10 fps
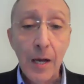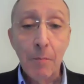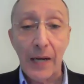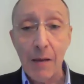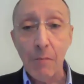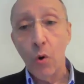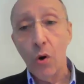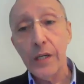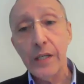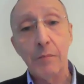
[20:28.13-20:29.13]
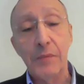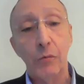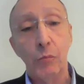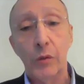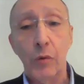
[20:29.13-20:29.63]
But I'm warning them
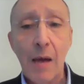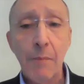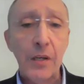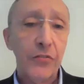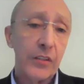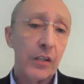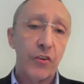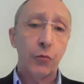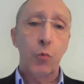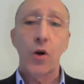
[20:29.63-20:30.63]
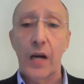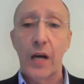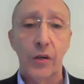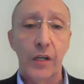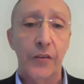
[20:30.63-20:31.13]
that what will happen is that they'll just work
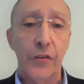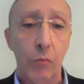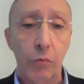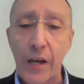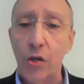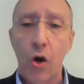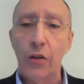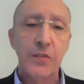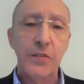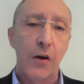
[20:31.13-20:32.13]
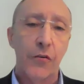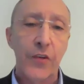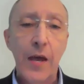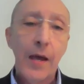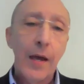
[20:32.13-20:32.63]
under another, they can call themselves
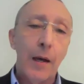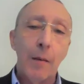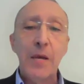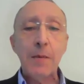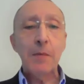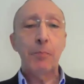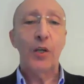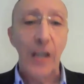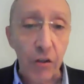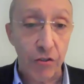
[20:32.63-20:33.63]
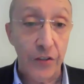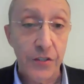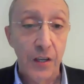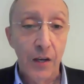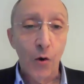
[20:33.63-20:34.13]
Bibi
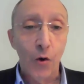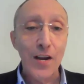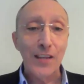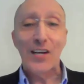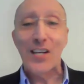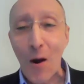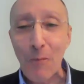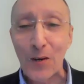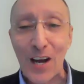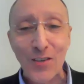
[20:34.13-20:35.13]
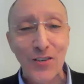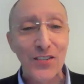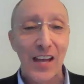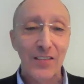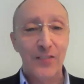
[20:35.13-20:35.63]
Productions or Netanyahu Productions
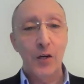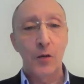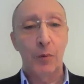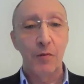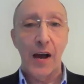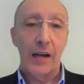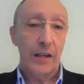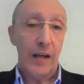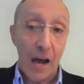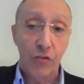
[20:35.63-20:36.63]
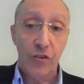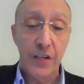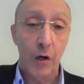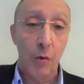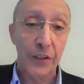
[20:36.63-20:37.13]
and still provide Al
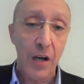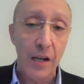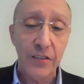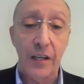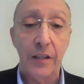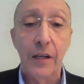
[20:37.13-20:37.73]
Jazeera with content.